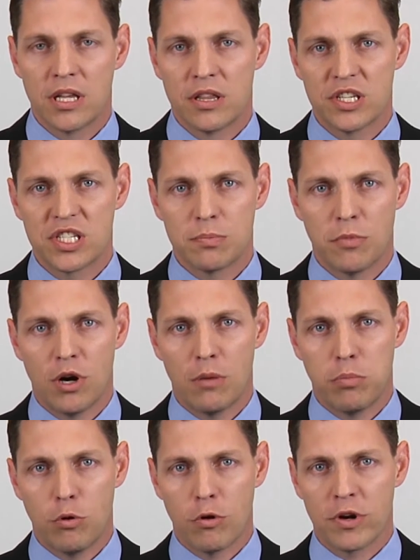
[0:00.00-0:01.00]
This small
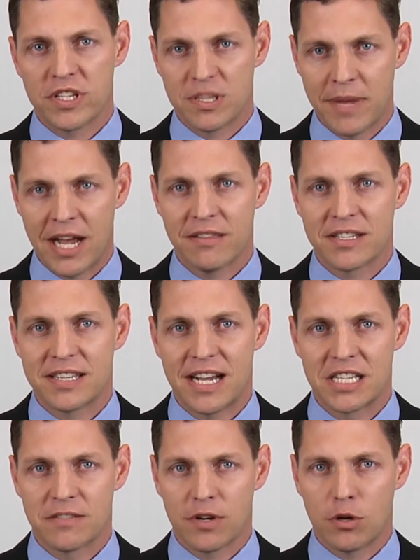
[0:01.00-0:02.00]
port is about the
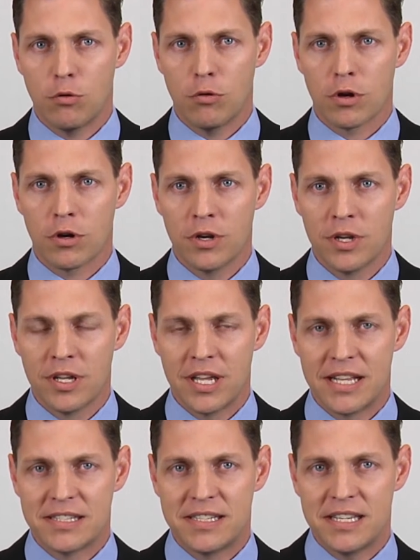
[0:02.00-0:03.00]
size of a quarter
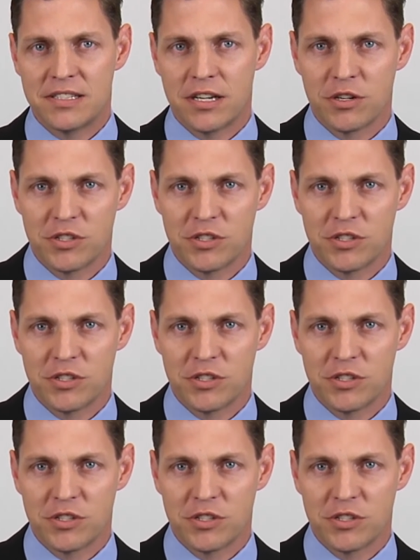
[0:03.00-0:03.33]
and sits on your